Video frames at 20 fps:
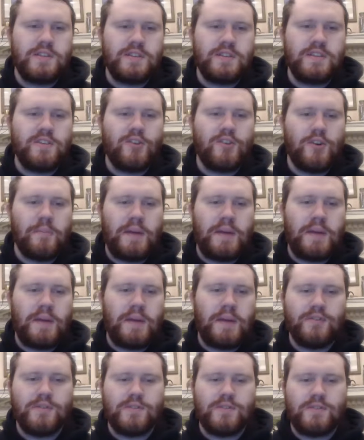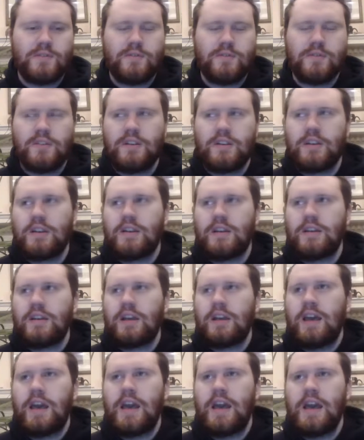see her powers,
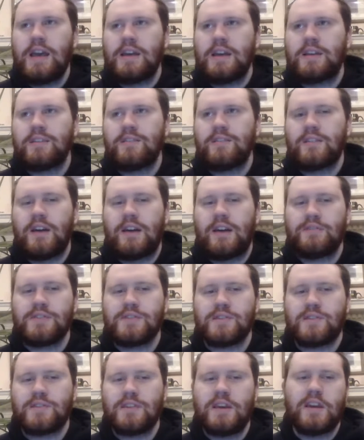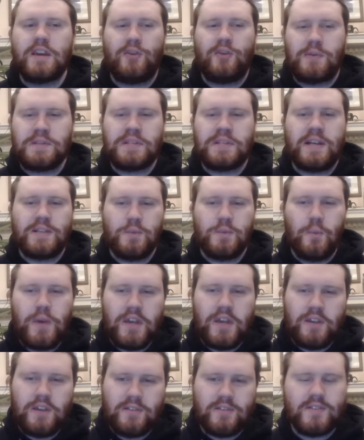and obviously Icarus has
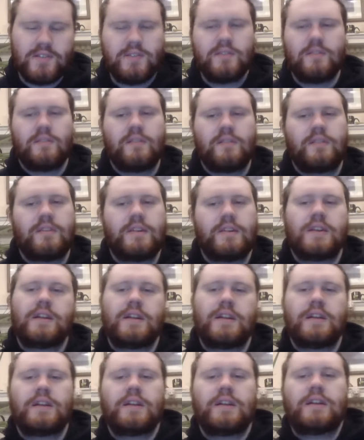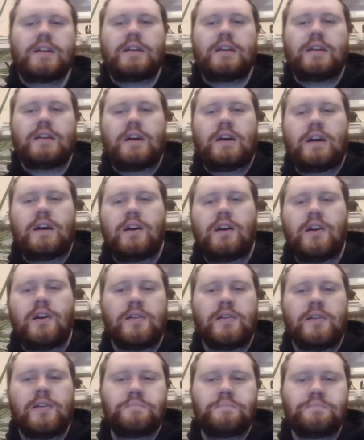wings.
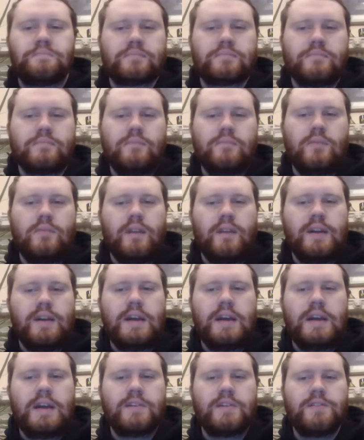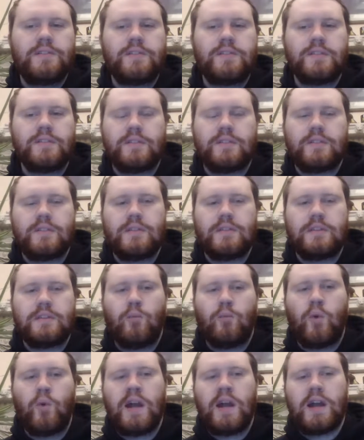And
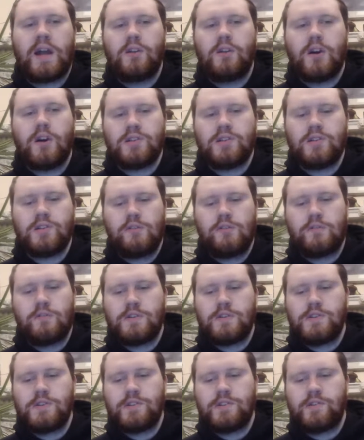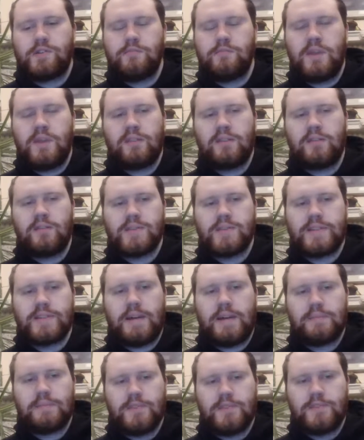what I glossed over, just to make the
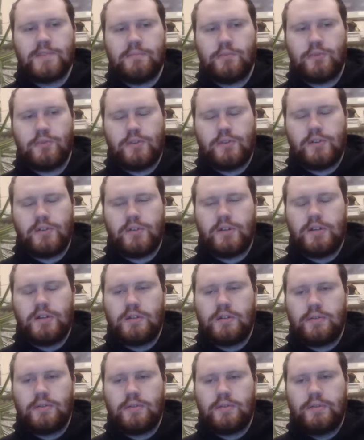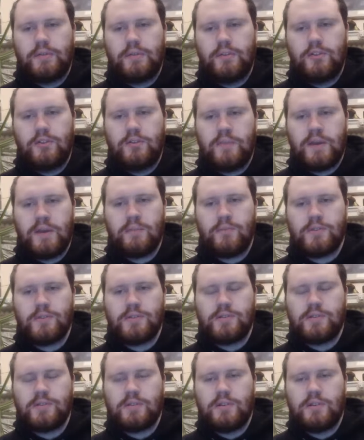synopsis more, make more